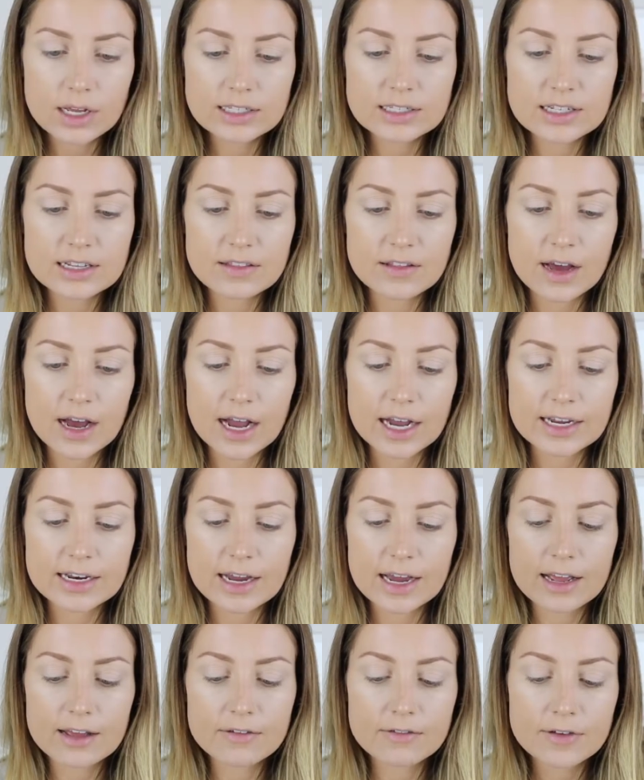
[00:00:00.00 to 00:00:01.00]
It's in the High
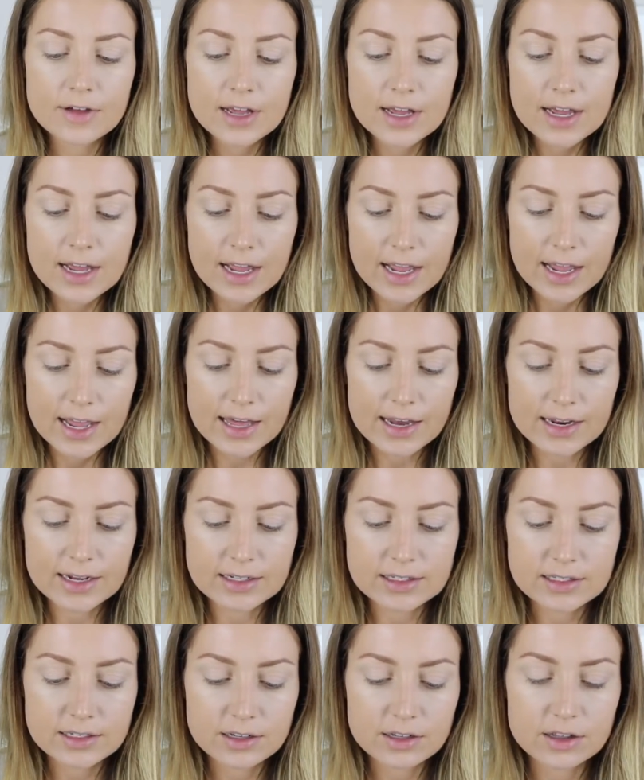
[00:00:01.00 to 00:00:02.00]
Dive, and
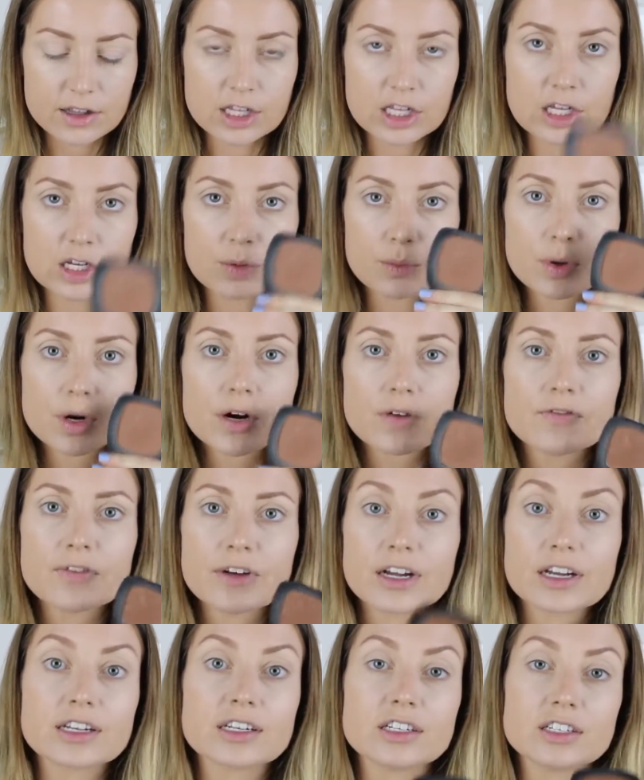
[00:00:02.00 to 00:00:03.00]
it's the
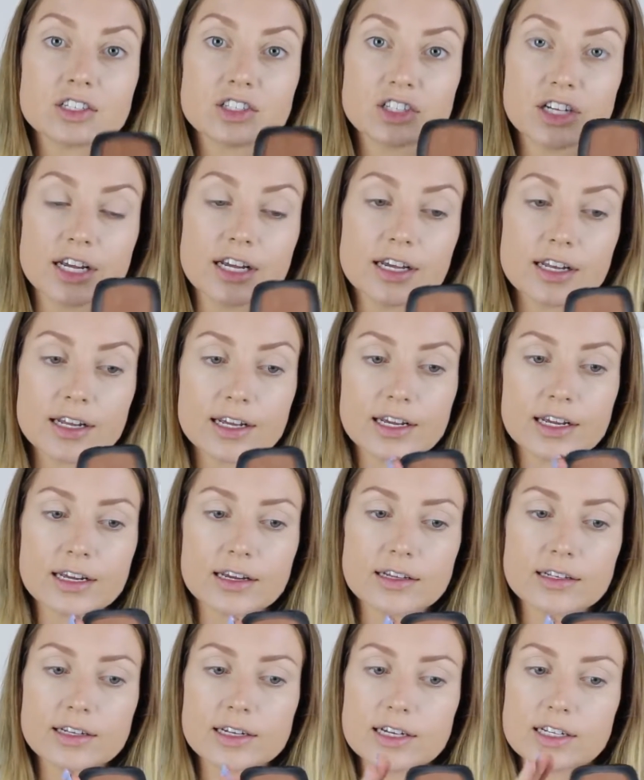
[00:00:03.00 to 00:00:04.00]
perfect shade.
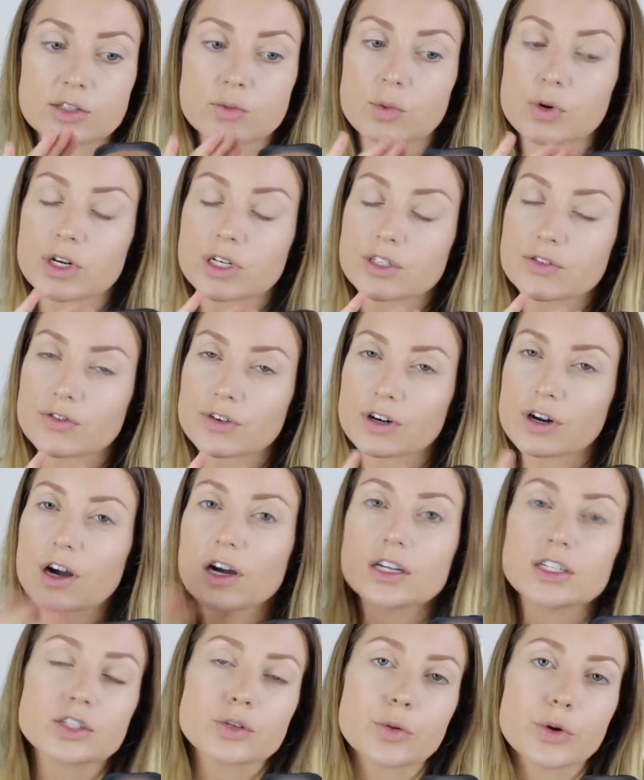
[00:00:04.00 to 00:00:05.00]
It works for
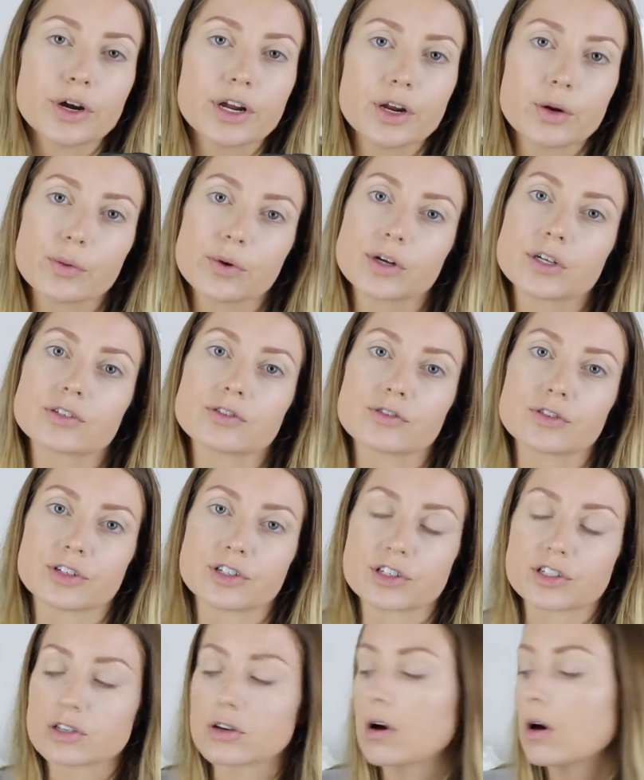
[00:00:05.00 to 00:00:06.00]
contouring, it works for
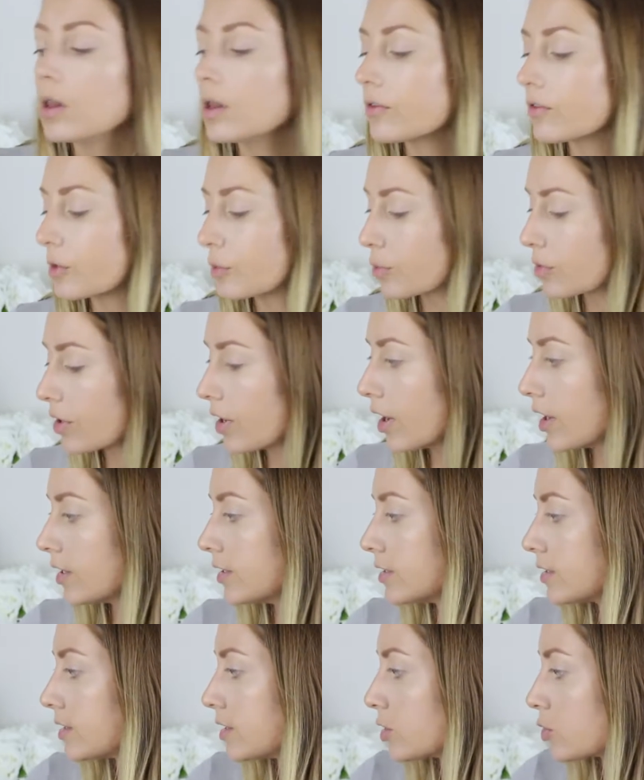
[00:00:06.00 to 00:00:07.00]
just an all-over
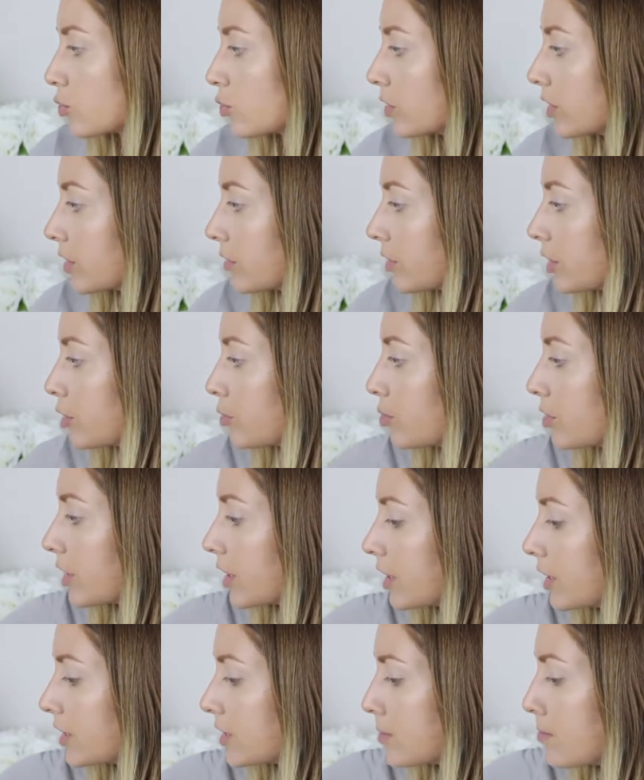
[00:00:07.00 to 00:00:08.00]
bronze. It's really, really
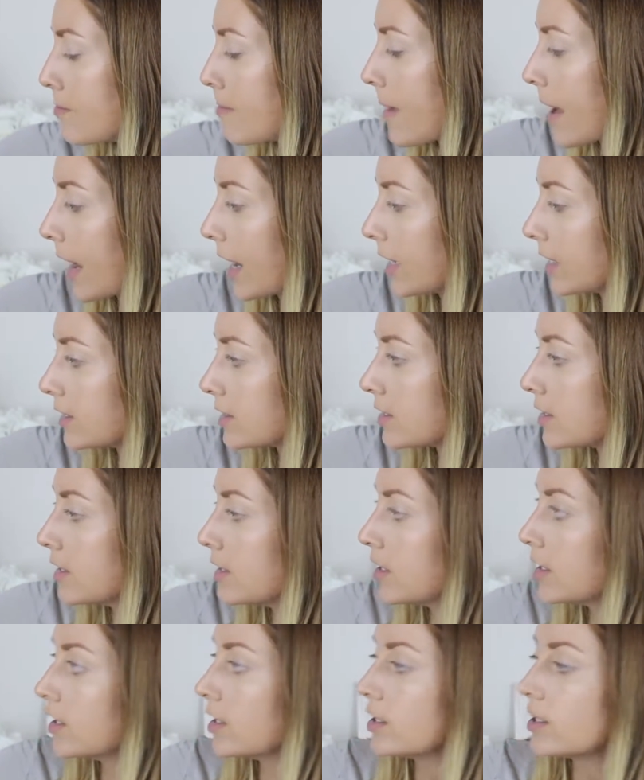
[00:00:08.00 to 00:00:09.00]
pretty. It's matte.
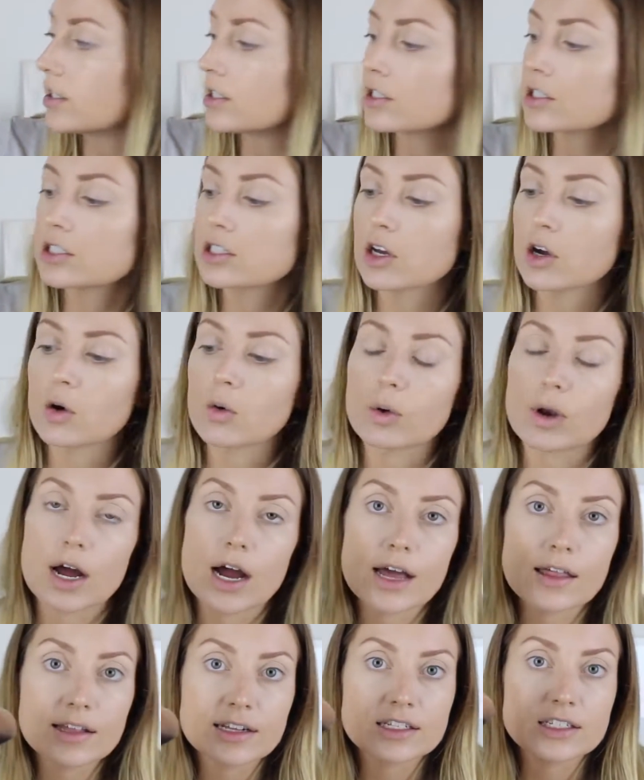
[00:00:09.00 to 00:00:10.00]
So what
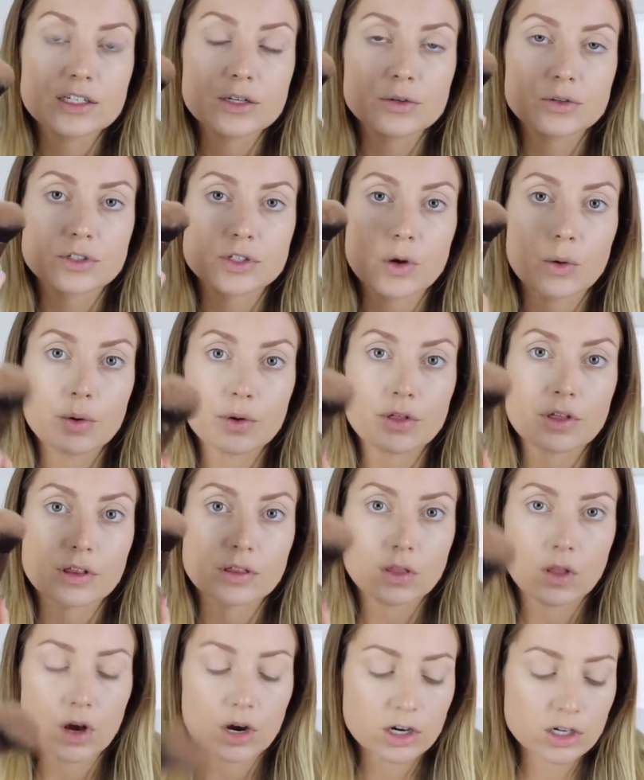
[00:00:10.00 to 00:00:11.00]
I like to do is go in with
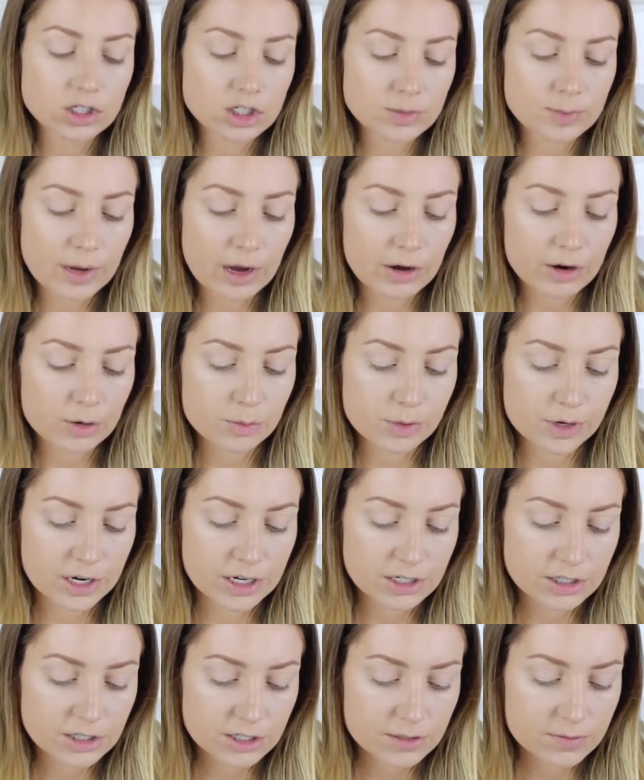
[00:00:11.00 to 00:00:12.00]
a large powder
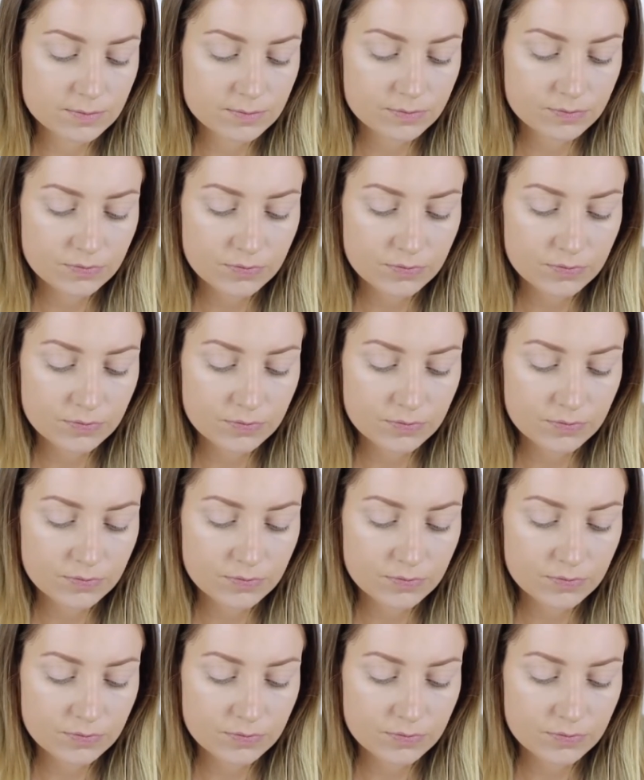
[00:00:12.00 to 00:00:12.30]
brush,